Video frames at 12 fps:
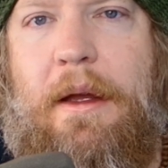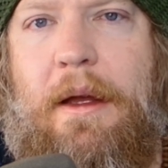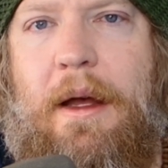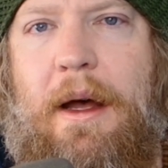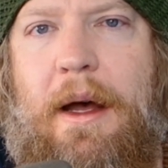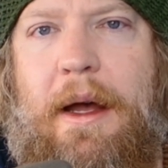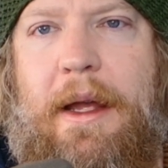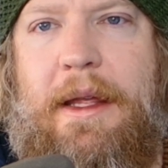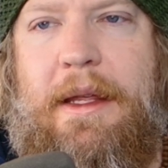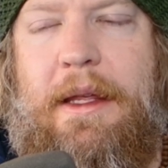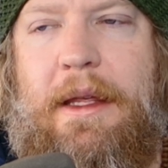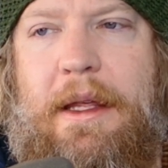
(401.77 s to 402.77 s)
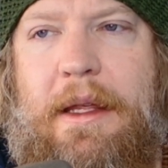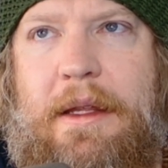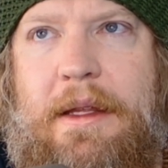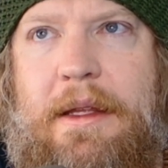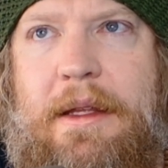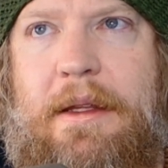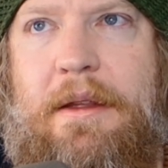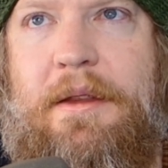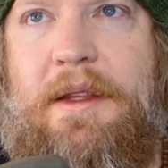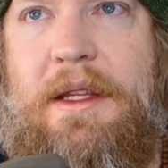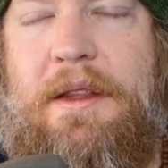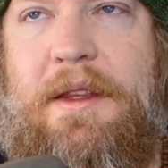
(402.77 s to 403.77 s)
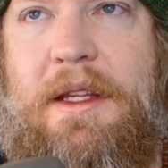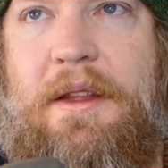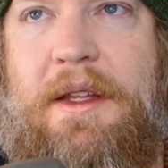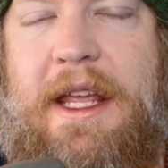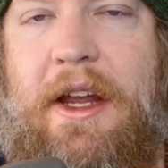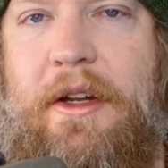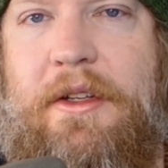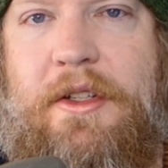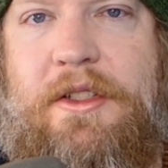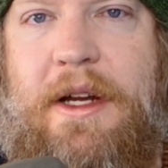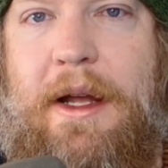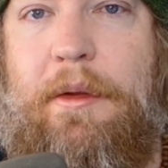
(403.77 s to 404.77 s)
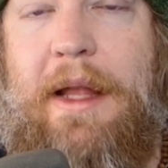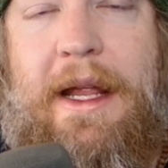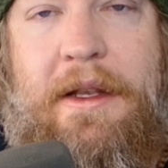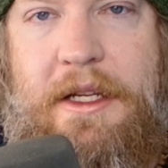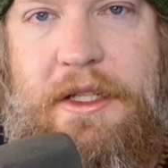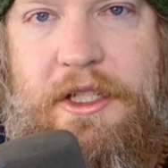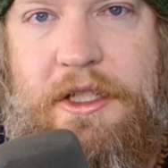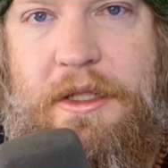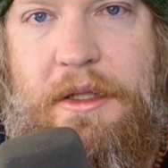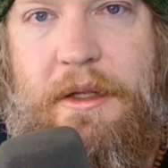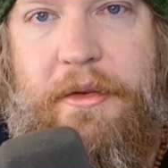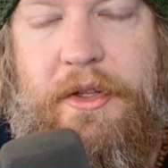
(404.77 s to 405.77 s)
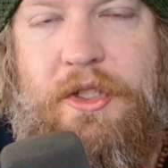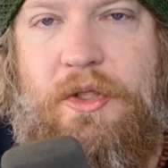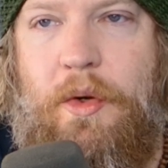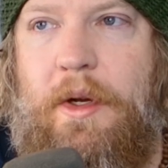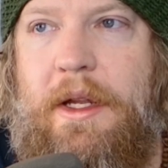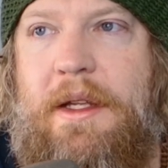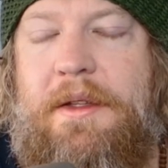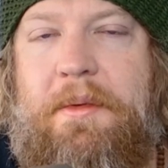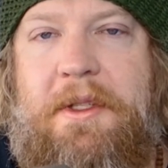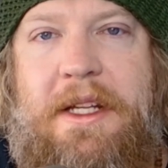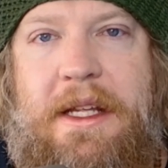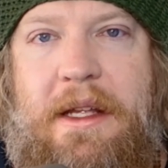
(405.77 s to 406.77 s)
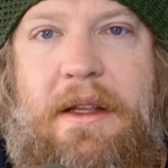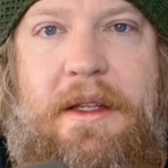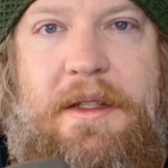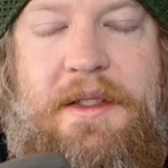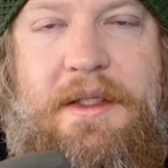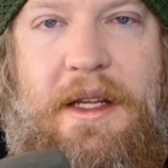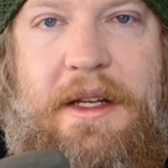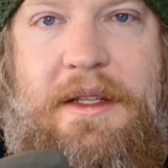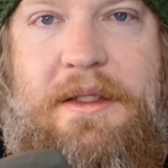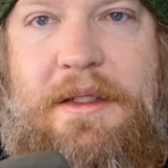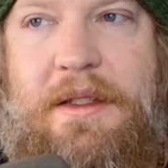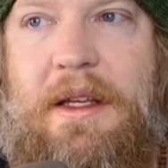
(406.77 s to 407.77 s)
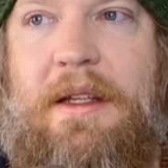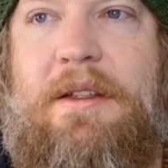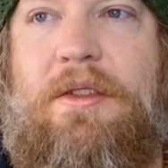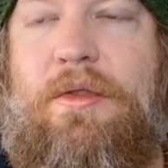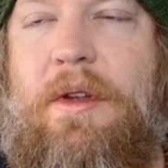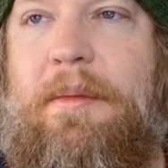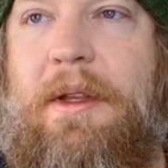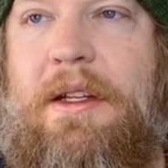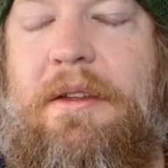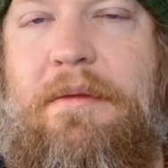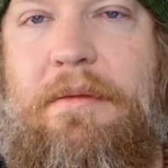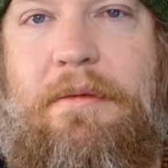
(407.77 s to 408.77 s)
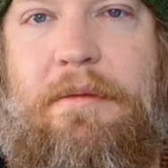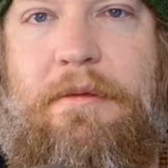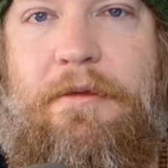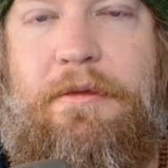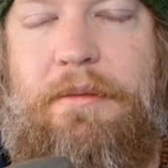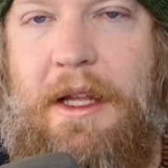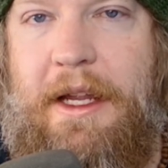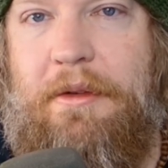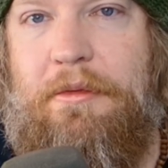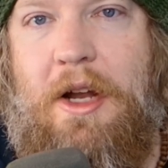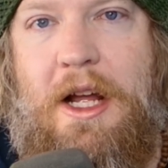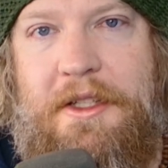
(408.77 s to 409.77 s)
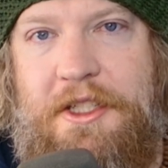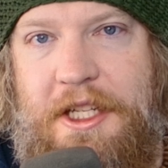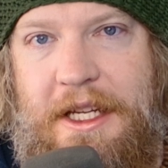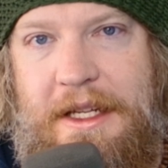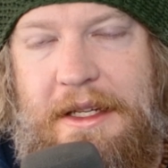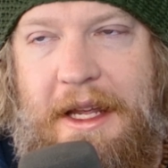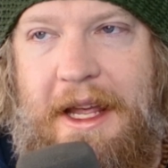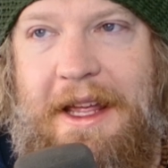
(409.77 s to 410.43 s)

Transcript: Uh, the, the the characters are outlandish the story is ridiculous. It is extremely like raunchy.